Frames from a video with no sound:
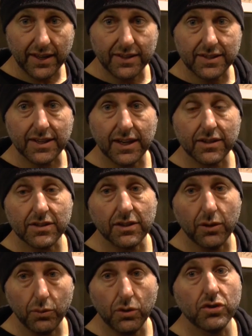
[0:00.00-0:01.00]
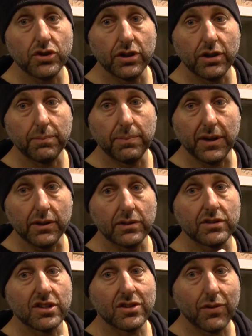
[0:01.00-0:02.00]
down the center. So it will shoot, but it'll
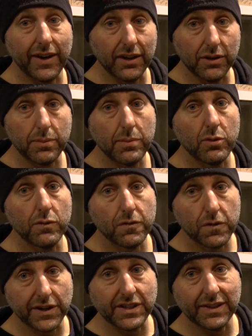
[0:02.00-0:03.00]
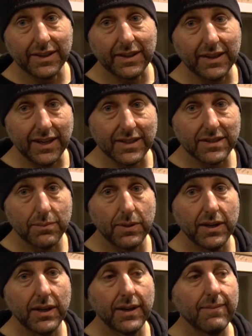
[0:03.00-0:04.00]
just create a little bit more friction than needs to
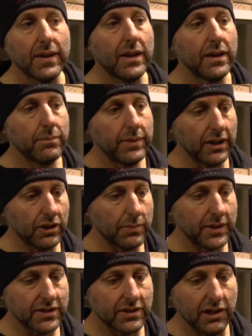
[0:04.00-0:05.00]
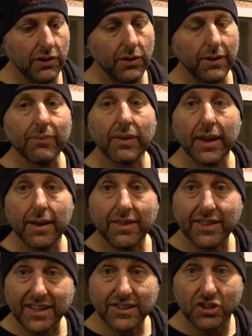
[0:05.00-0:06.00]
be a little bit slower.
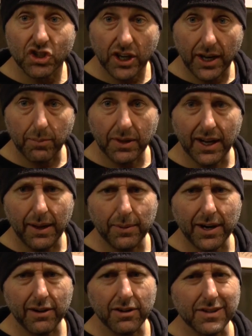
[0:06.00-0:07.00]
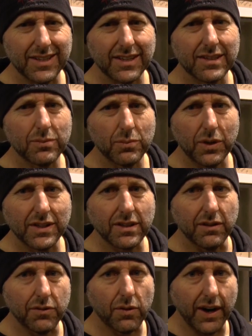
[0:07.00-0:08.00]
And these are cheap carbon arrows. These we
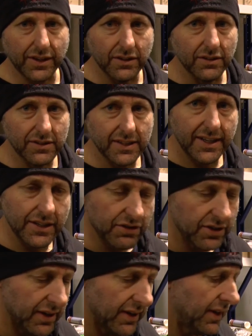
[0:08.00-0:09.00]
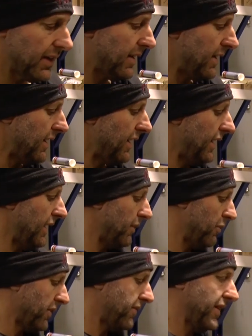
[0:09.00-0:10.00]
sell for $8 each
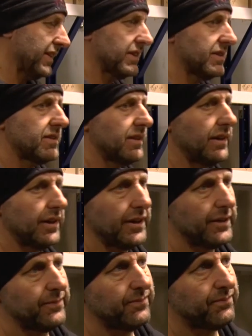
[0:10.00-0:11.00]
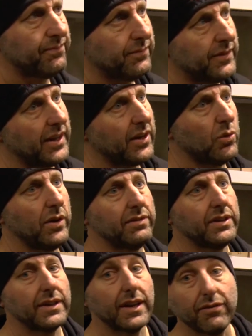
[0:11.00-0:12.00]
with feathers. So the
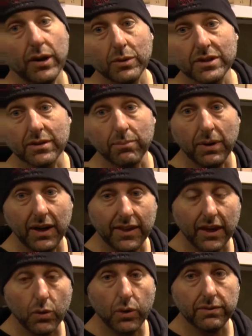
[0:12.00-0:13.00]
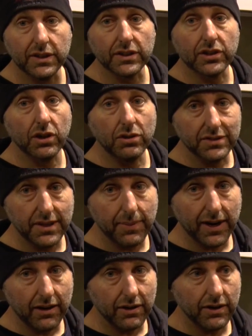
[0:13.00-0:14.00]
equivalent, if I was to buy the equivalent gold tip
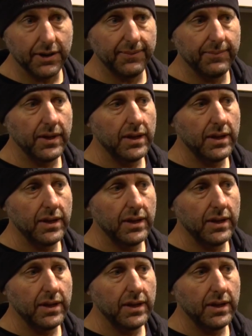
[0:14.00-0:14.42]
arrow